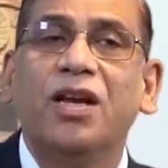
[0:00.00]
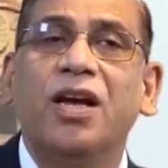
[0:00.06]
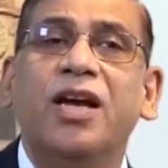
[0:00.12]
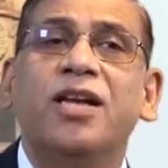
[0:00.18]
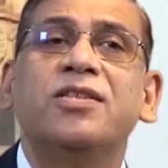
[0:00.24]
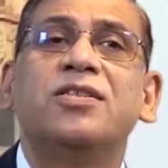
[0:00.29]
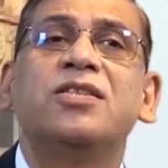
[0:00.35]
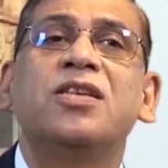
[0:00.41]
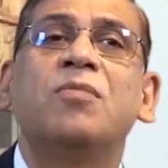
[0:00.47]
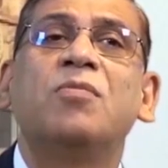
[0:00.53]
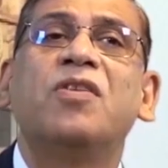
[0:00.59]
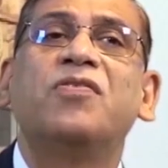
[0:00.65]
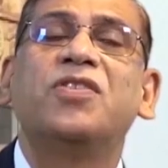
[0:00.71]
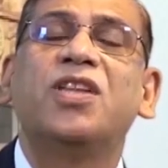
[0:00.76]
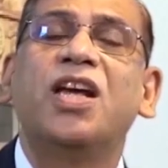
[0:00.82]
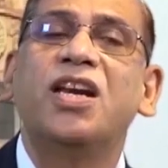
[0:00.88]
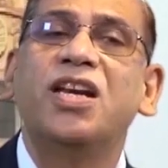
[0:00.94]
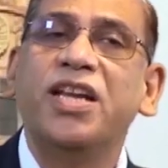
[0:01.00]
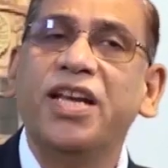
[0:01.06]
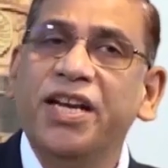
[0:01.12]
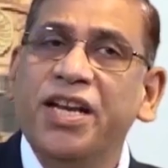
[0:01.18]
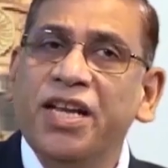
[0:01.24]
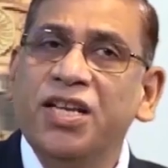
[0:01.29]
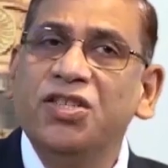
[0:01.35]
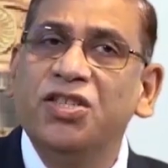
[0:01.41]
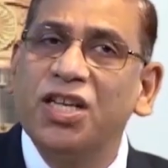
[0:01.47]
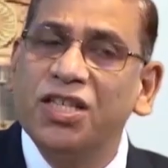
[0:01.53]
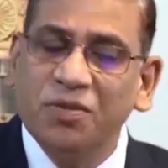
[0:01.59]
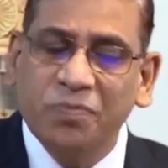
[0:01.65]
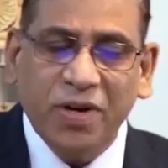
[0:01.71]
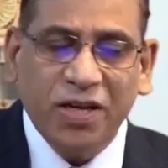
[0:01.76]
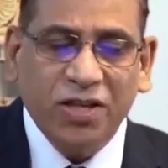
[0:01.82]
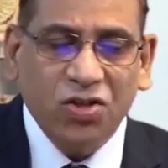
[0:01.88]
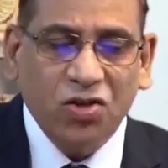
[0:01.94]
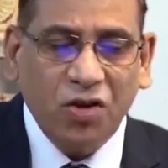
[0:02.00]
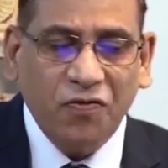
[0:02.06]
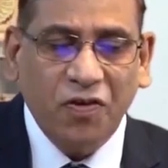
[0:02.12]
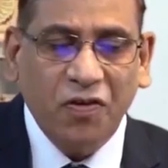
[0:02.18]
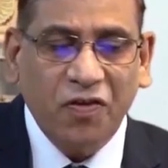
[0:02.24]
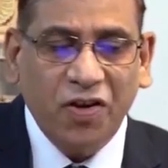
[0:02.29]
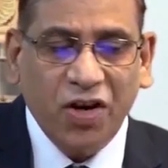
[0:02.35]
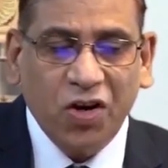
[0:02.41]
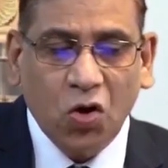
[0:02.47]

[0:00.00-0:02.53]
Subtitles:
and some of the leading judgments of our